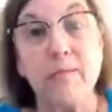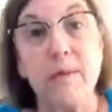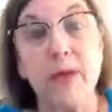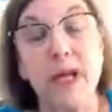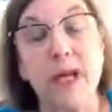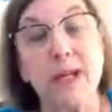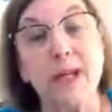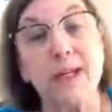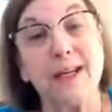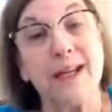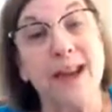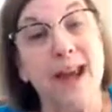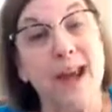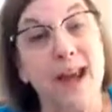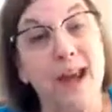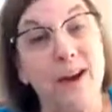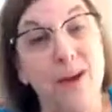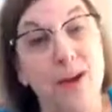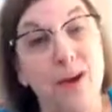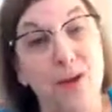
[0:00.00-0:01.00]
It
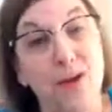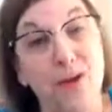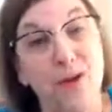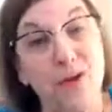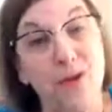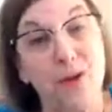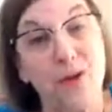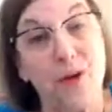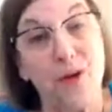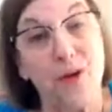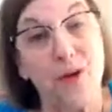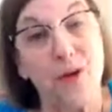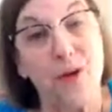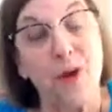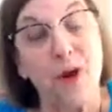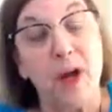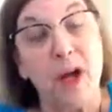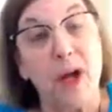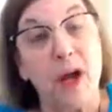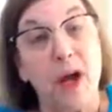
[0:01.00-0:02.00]
can also
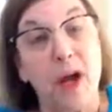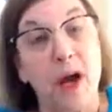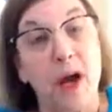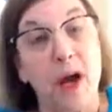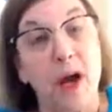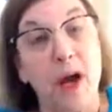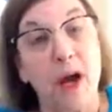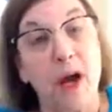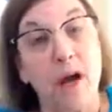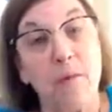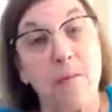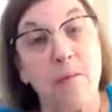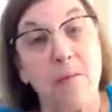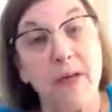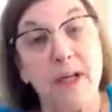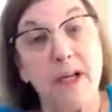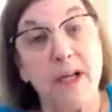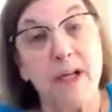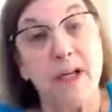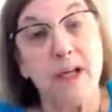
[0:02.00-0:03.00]

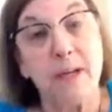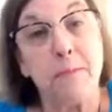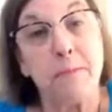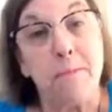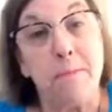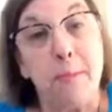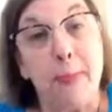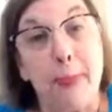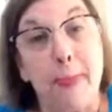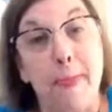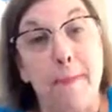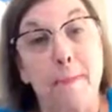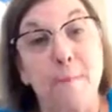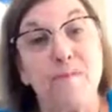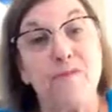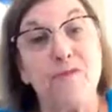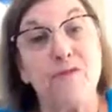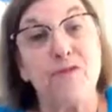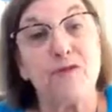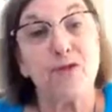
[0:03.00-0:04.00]
be
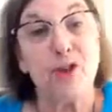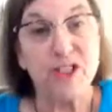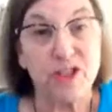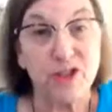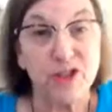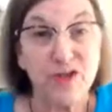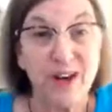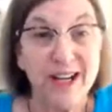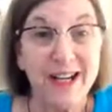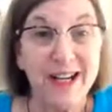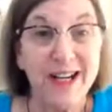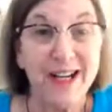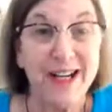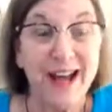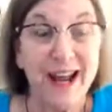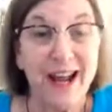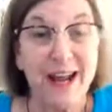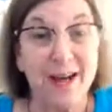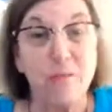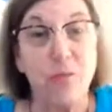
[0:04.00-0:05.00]
frustrating and
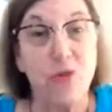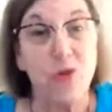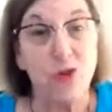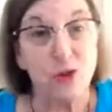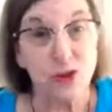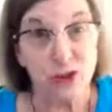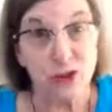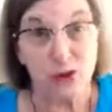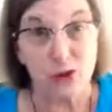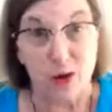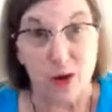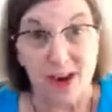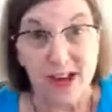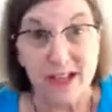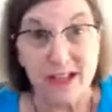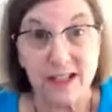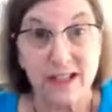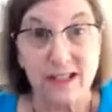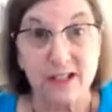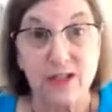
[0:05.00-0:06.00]
add more
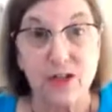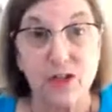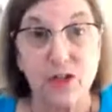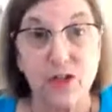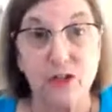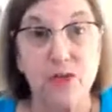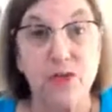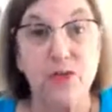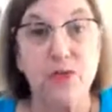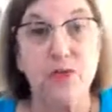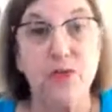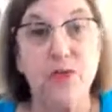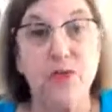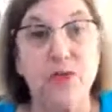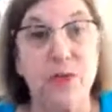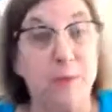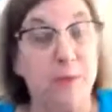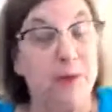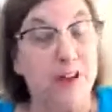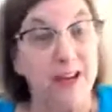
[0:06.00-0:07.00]
stress to
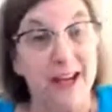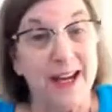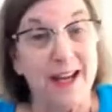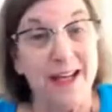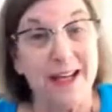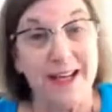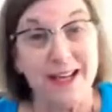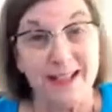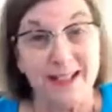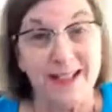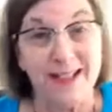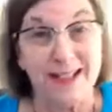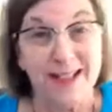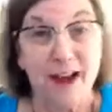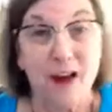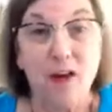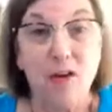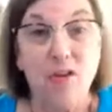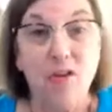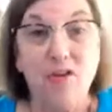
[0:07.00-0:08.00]
the planning
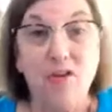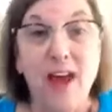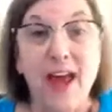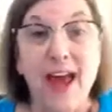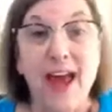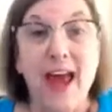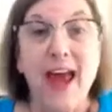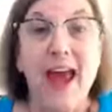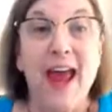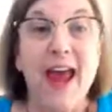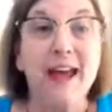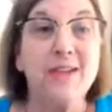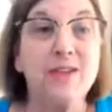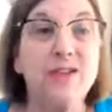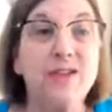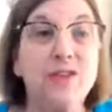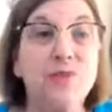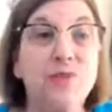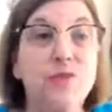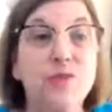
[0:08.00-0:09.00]
itself. And
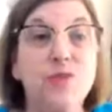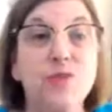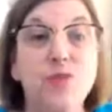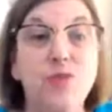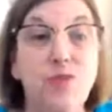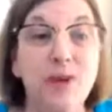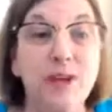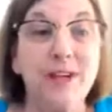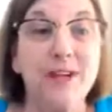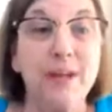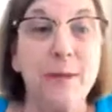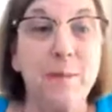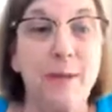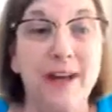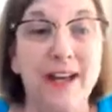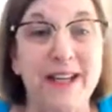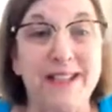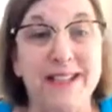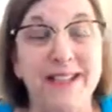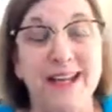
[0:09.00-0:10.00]
so it's really
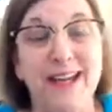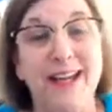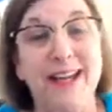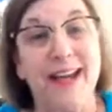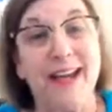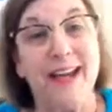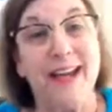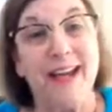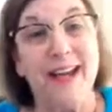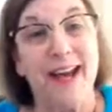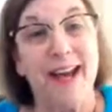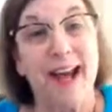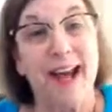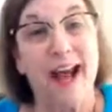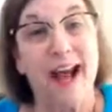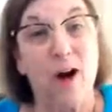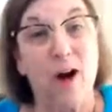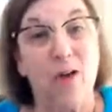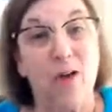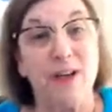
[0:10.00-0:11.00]
best to get it
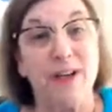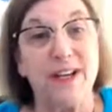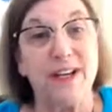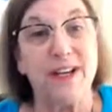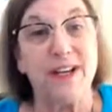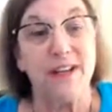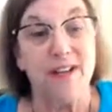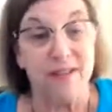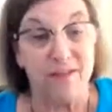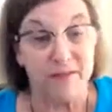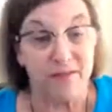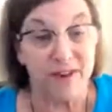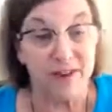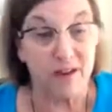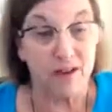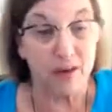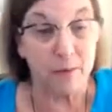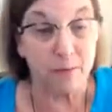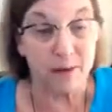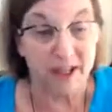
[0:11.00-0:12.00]
out in the
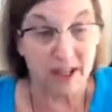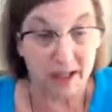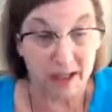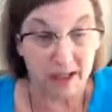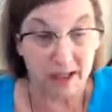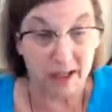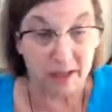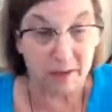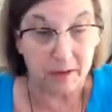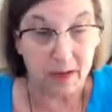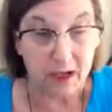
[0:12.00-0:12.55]
very beginning.